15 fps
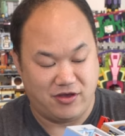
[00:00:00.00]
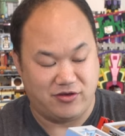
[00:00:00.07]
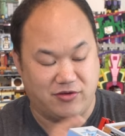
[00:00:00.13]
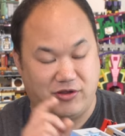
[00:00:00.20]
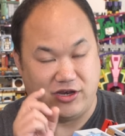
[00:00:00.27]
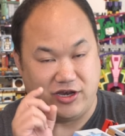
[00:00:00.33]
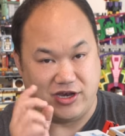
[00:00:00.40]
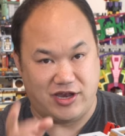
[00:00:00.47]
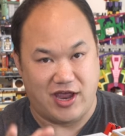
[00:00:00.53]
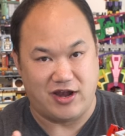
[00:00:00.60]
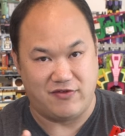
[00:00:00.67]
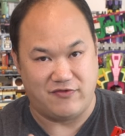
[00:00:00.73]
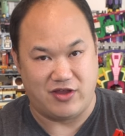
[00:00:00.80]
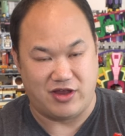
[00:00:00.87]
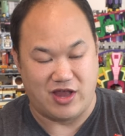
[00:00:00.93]
So the
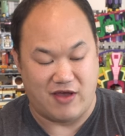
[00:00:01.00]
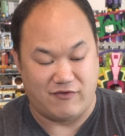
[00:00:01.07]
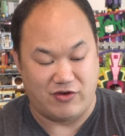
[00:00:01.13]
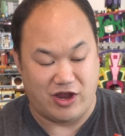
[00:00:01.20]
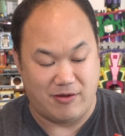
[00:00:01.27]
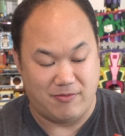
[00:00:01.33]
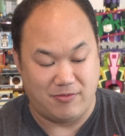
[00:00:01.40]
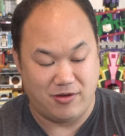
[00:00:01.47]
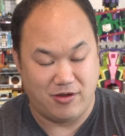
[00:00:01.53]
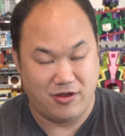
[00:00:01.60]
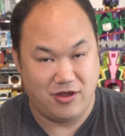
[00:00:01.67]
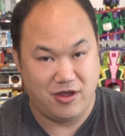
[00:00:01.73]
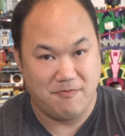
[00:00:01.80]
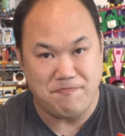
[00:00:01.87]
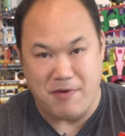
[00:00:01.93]
detective does have a name,
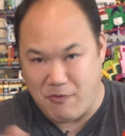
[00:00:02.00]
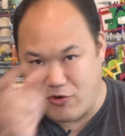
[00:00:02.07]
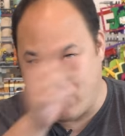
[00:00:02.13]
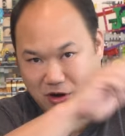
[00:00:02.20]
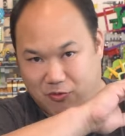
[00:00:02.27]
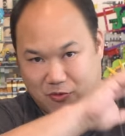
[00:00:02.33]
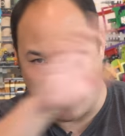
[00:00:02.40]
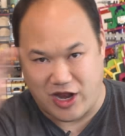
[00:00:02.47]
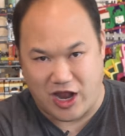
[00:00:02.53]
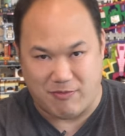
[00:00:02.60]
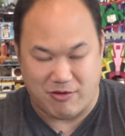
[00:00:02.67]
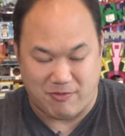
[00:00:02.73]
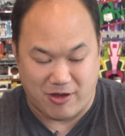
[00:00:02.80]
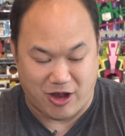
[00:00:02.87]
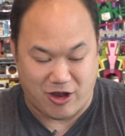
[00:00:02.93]
but we're gonna rename him